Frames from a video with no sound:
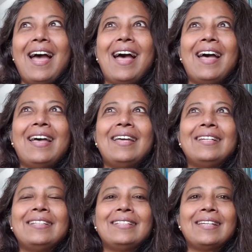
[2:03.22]

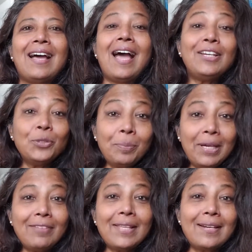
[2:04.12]
And I do
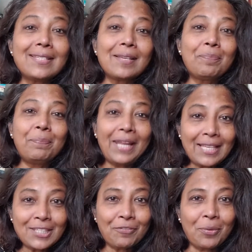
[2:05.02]
believe there is a
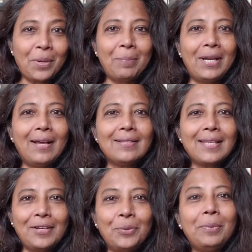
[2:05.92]
place for webinars.
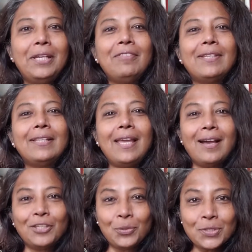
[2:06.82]
I do believe that they
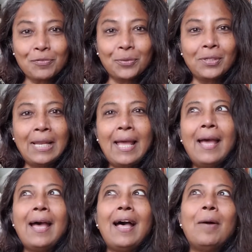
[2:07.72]
are useful,
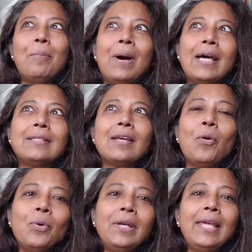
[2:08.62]
but
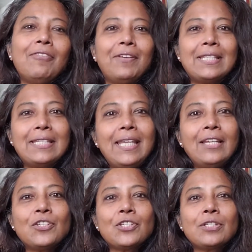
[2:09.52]
only if it's
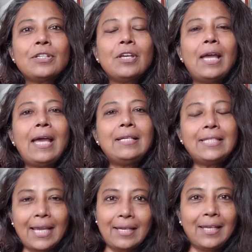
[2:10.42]
niche and
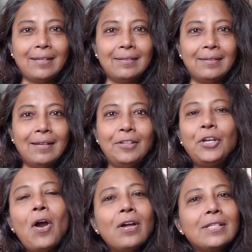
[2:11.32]
technical,
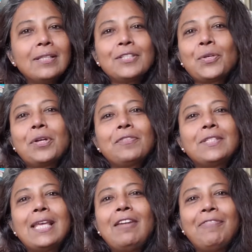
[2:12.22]
not in the sort of
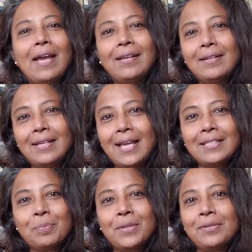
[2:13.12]
self
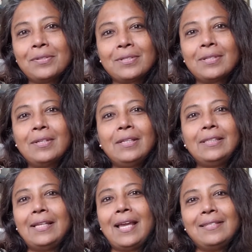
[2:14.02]
aggrandizement
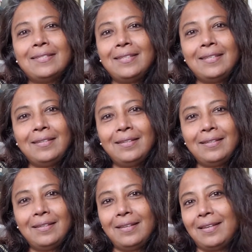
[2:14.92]
that I see
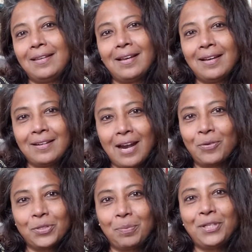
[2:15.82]

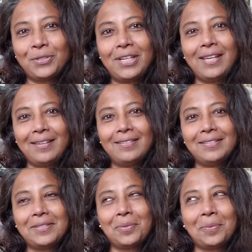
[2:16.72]
around me today.
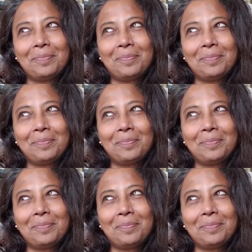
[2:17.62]
So,